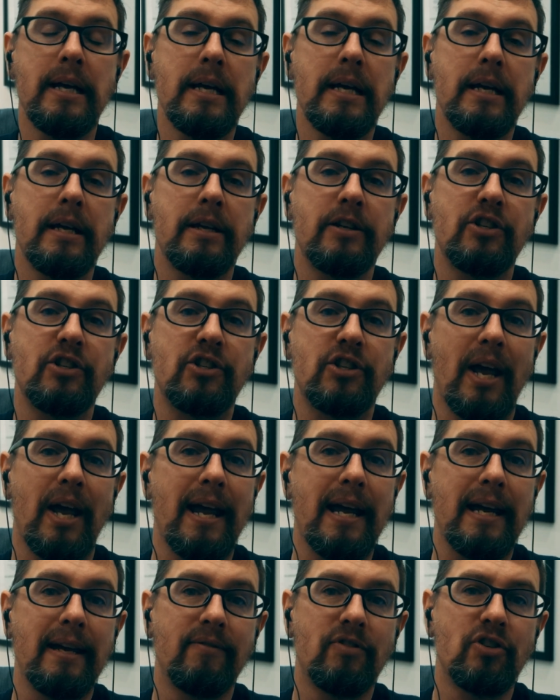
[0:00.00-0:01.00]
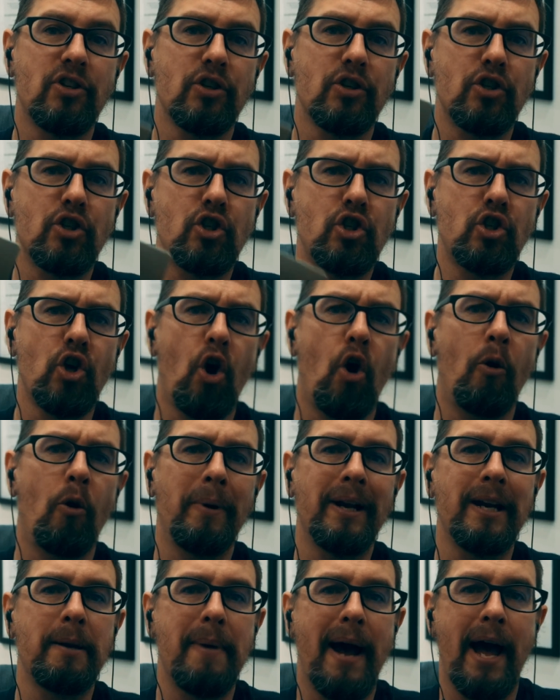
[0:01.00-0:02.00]
saves so
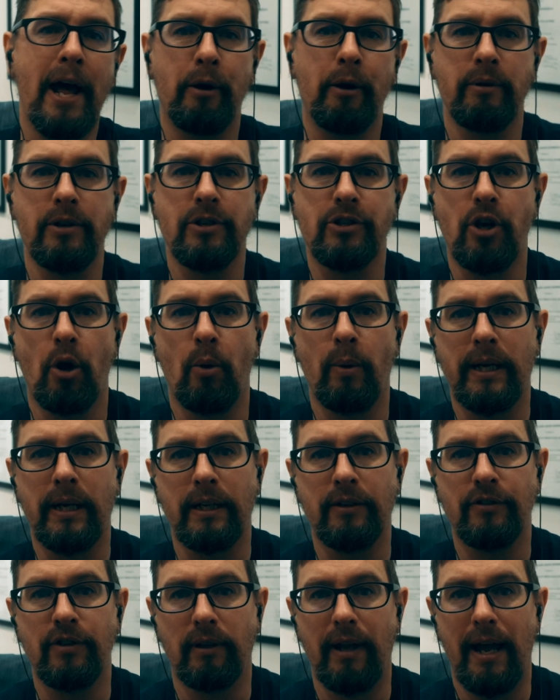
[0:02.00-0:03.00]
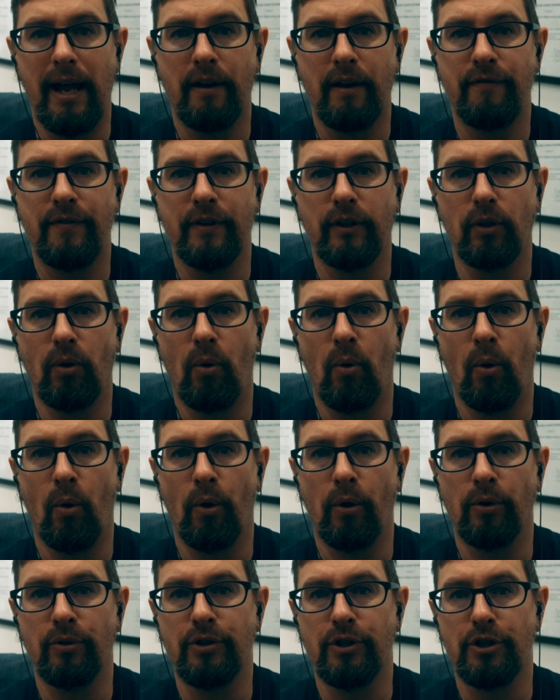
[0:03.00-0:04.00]
many batteries going into landfill
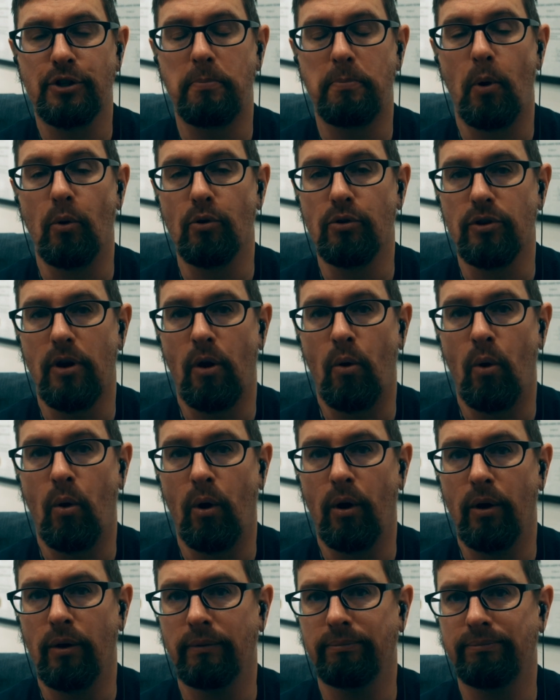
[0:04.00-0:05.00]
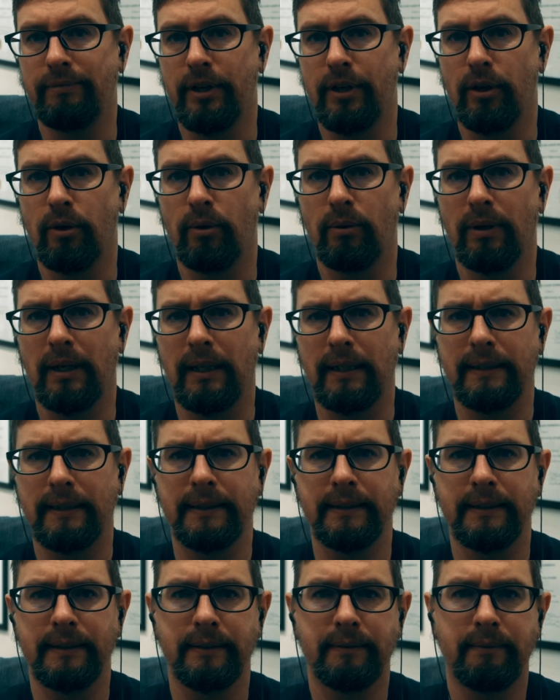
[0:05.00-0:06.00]
or dispose, or
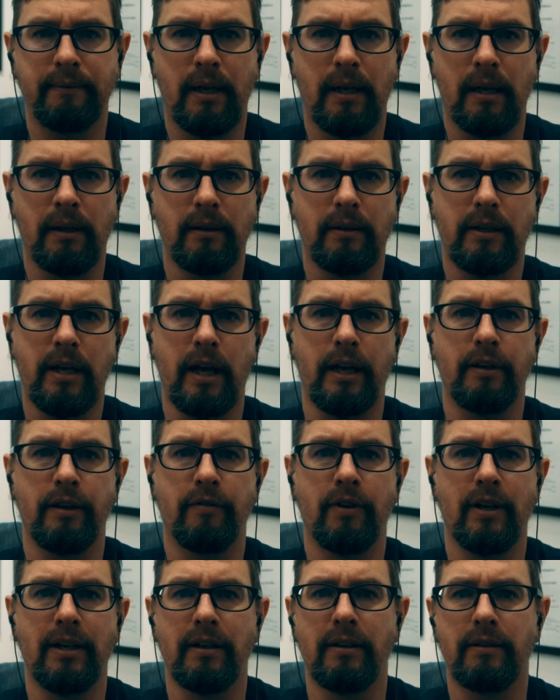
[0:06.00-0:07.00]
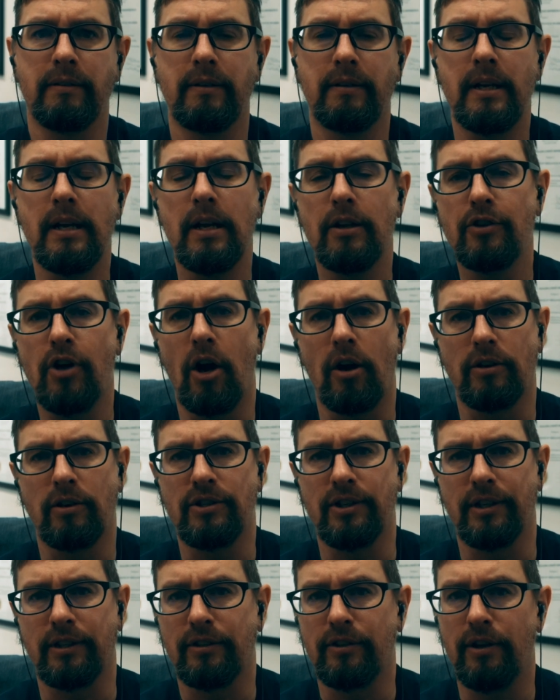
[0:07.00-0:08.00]
kind of a
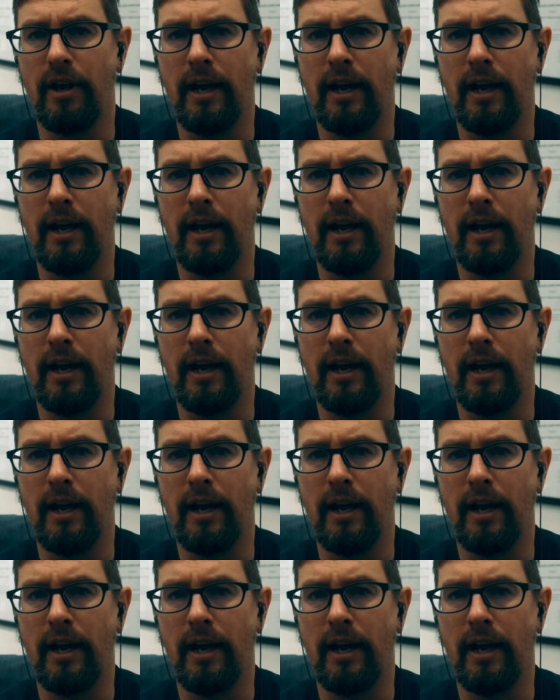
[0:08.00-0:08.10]
toxic